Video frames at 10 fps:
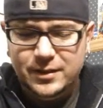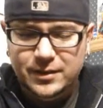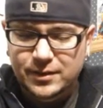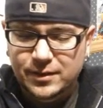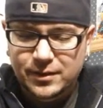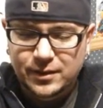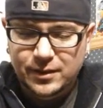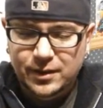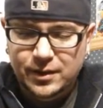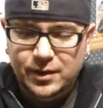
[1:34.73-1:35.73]

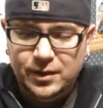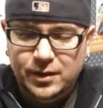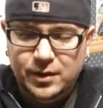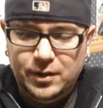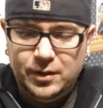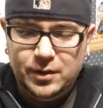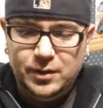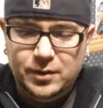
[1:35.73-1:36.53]
Nobody speaks.